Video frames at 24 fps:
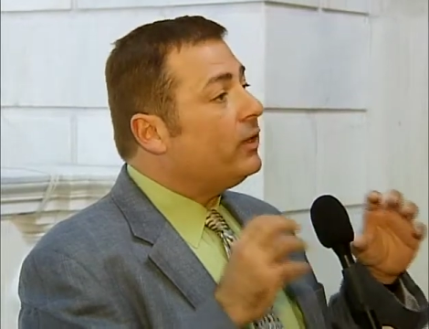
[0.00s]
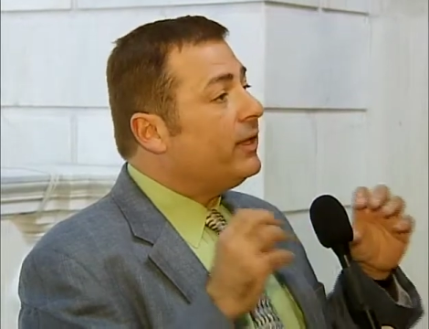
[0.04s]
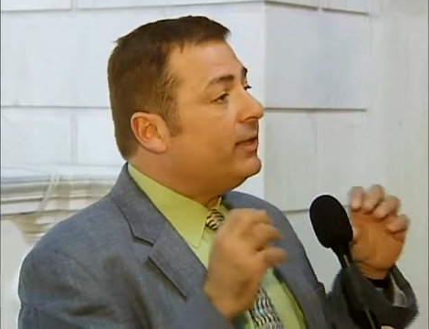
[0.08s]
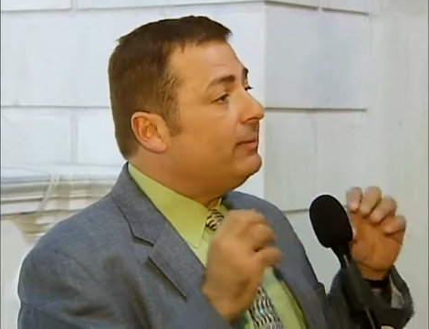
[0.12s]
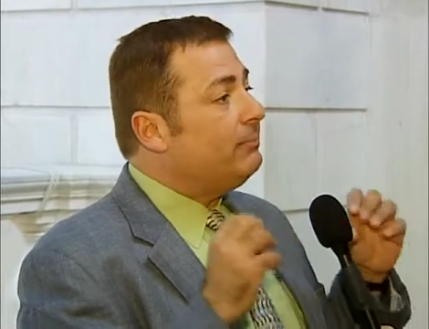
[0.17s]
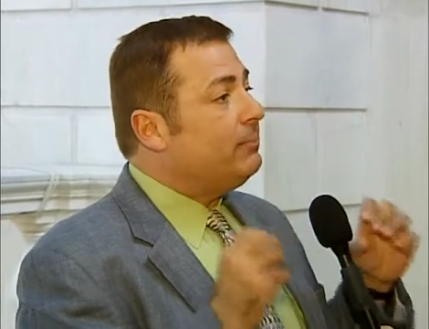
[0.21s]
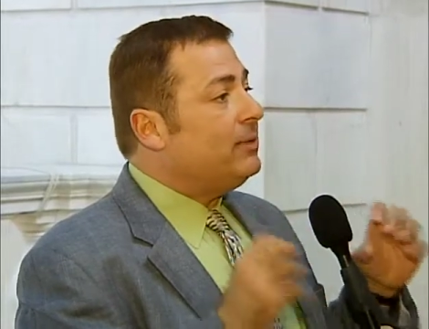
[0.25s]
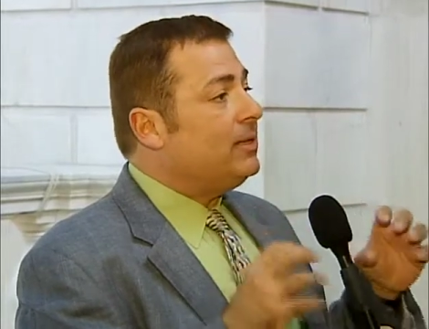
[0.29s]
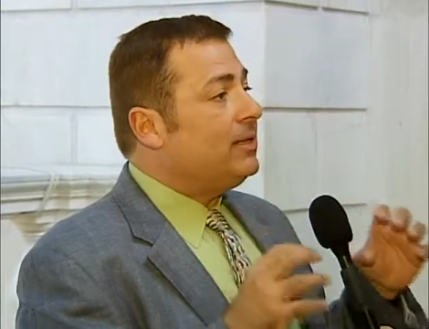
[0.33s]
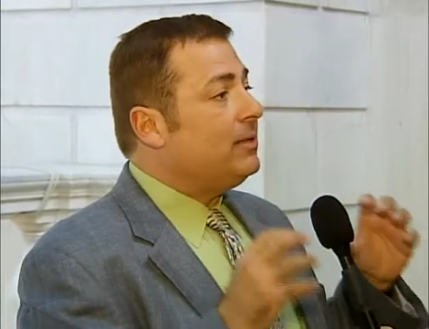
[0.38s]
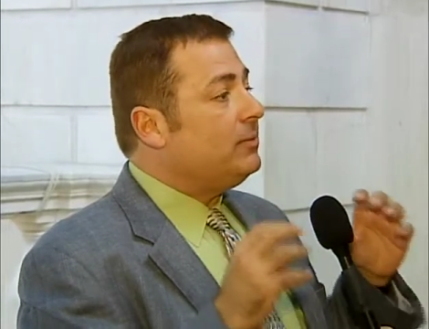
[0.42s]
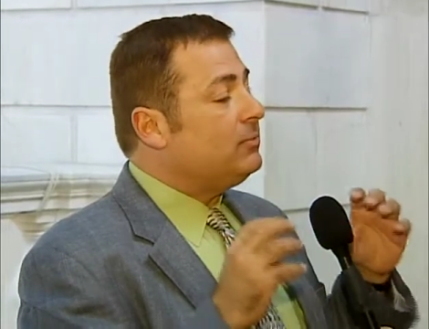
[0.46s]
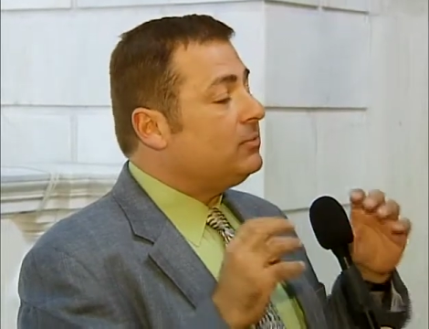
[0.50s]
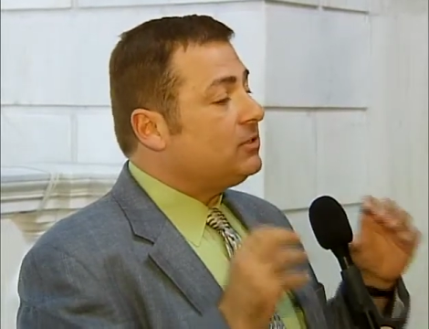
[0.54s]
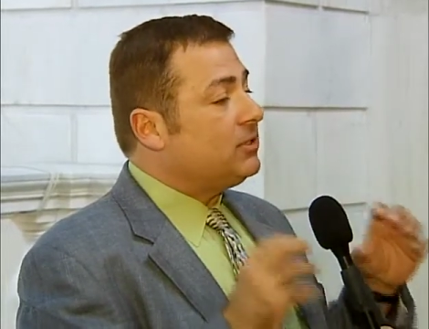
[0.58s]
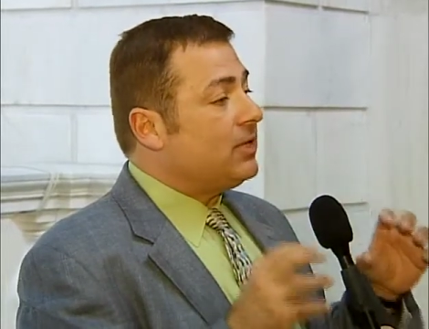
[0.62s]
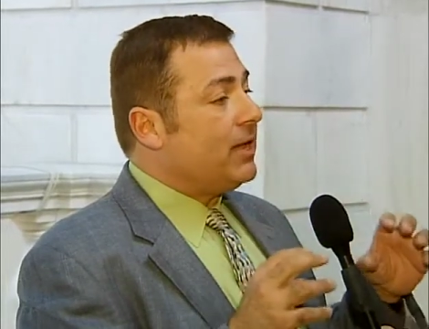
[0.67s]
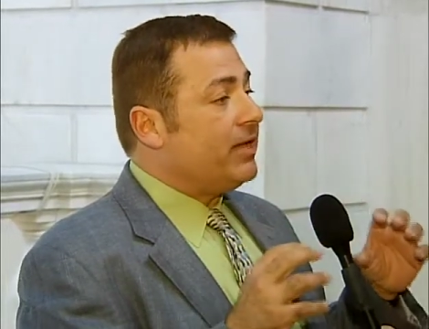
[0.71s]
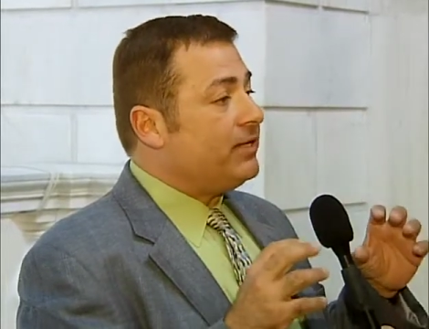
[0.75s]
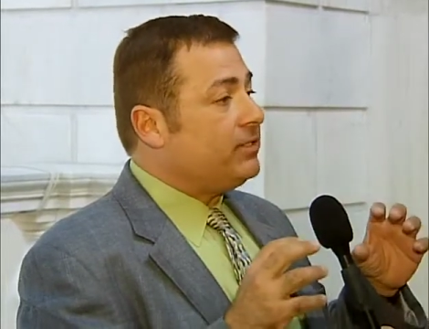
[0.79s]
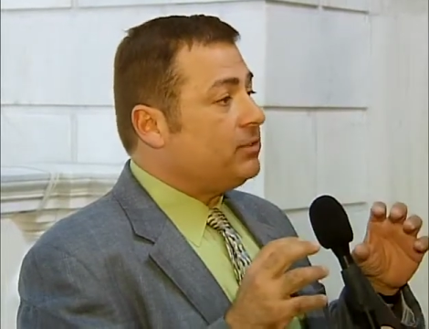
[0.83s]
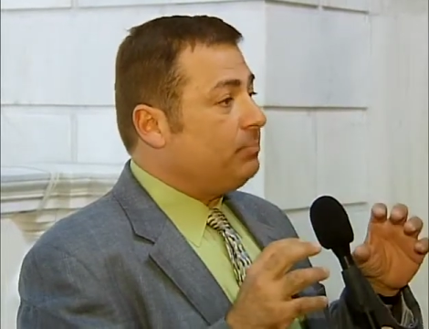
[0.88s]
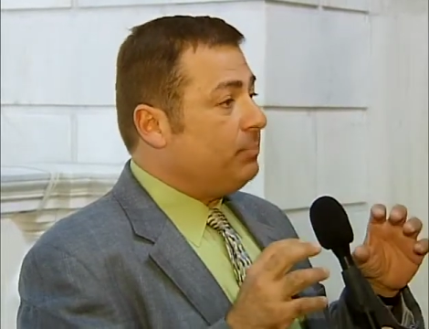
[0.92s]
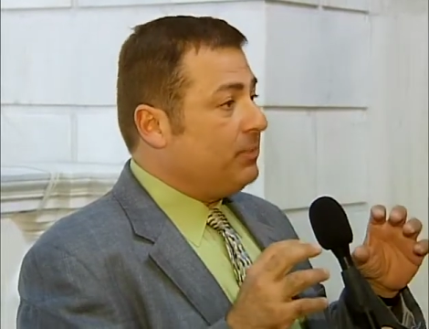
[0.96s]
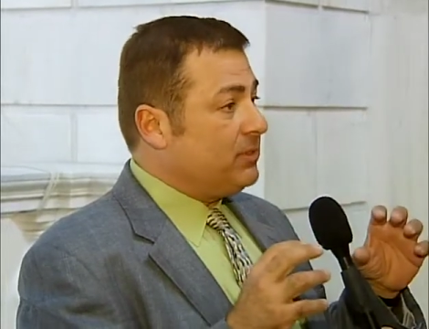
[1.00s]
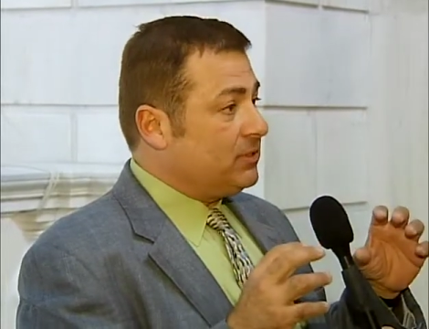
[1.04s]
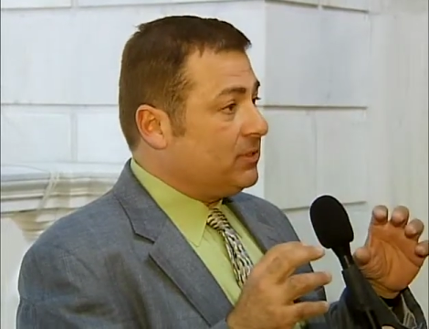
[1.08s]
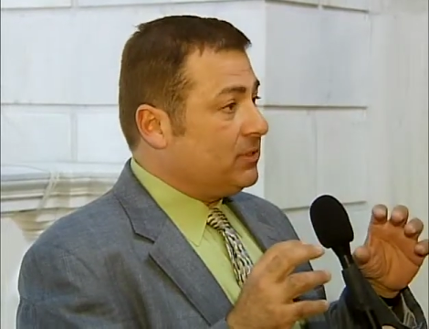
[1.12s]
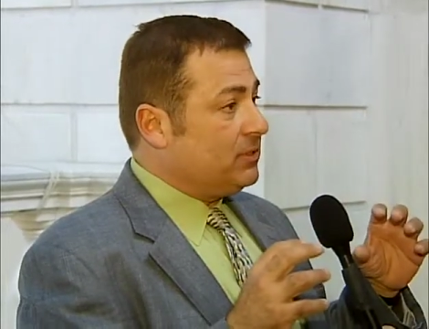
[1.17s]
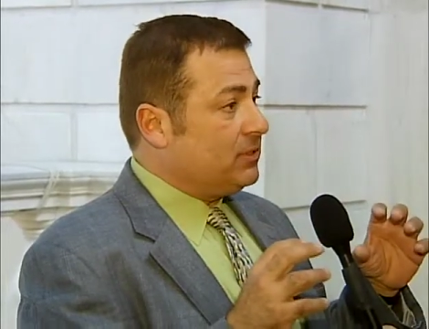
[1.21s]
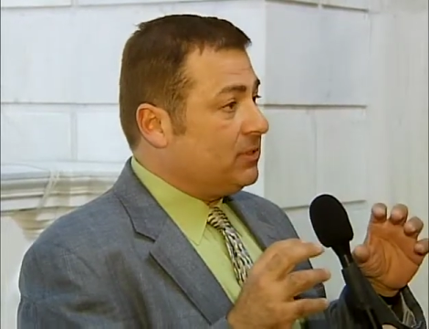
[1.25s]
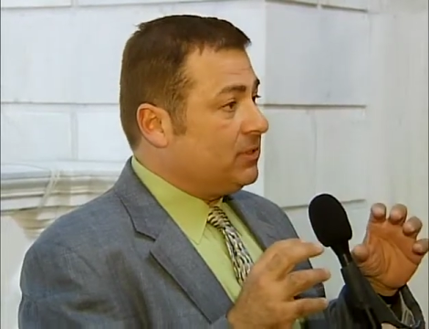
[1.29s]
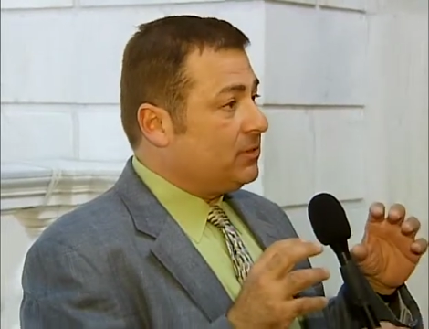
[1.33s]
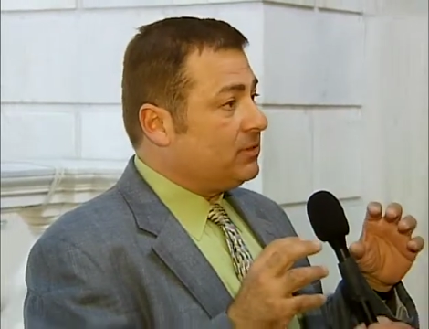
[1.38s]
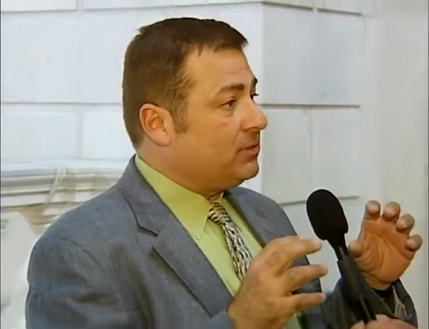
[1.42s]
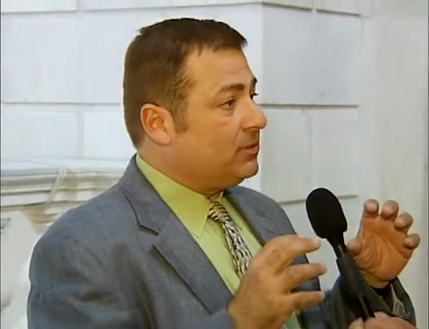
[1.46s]
and medium-sized
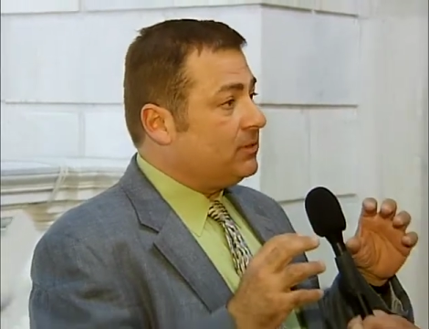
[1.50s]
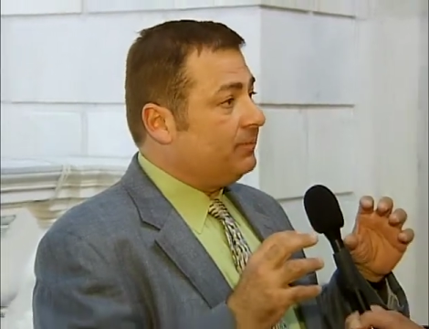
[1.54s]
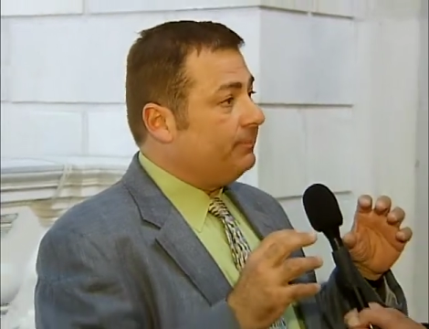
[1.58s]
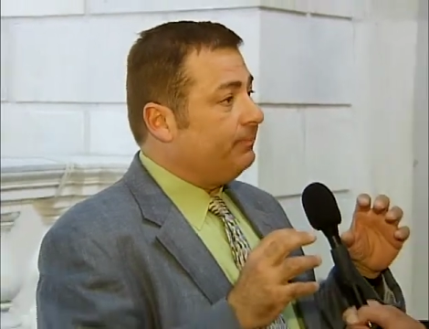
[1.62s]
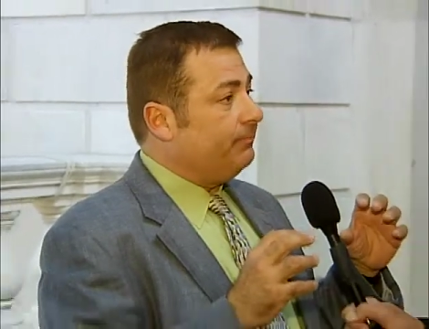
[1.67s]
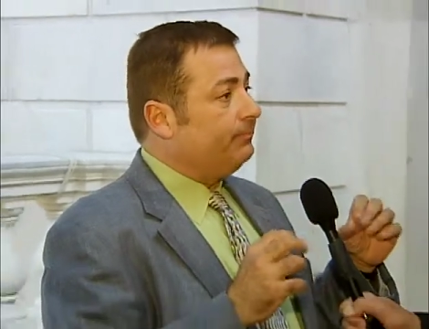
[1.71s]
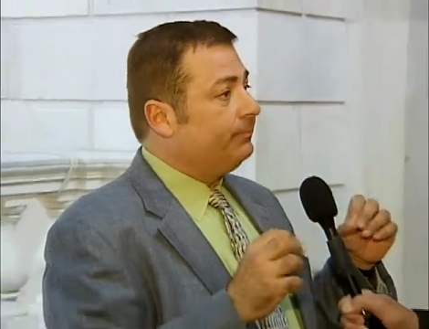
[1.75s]
businesses.